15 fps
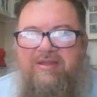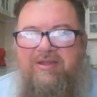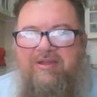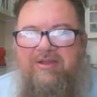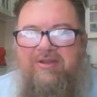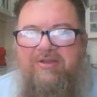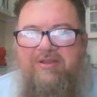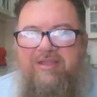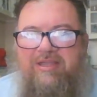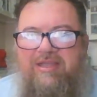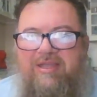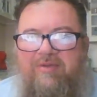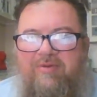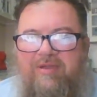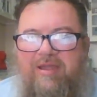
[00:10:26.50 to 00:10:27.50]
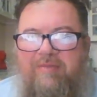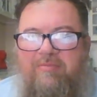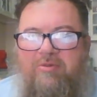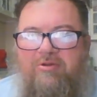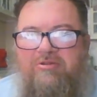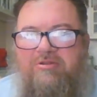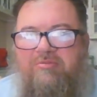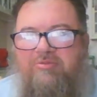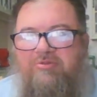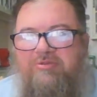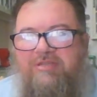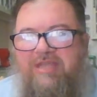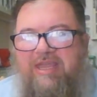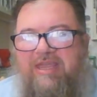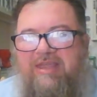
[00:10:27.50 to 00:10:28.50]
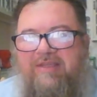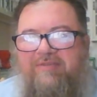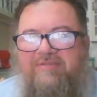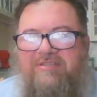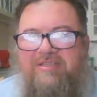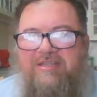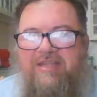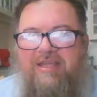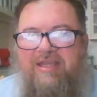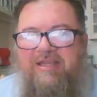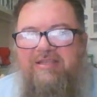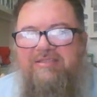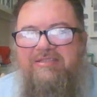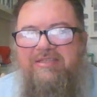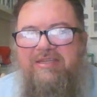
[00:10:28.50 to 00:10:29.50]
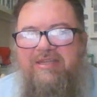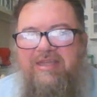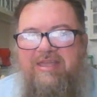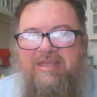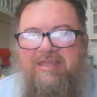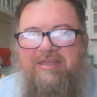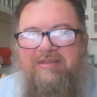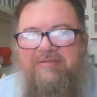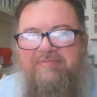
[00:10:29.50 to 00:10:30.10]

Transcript: Oh yeah, we got multiple Daves in the house today.